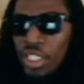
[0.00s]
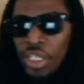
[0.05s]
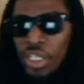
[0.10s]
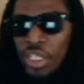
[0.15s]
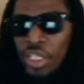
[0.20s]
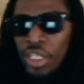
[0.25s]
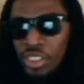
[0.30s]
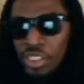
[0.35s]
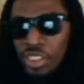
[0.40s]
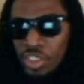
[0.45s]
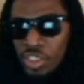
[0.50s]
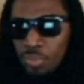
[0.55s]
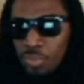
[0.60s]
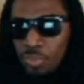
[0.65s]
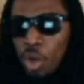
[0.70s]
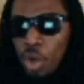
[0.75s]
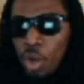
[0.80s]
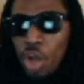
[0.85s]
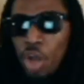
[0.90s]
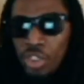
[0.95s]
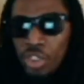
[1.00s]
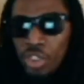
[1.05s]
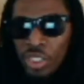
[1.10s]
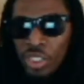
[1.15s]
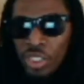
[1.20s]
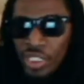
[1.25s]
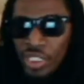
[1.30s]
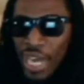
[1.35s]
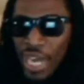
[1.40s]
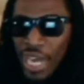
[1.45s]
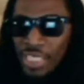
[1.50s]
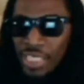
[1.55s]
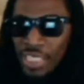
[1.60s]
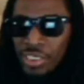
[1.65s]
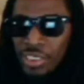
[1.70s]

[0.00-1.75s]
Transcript: his partner got a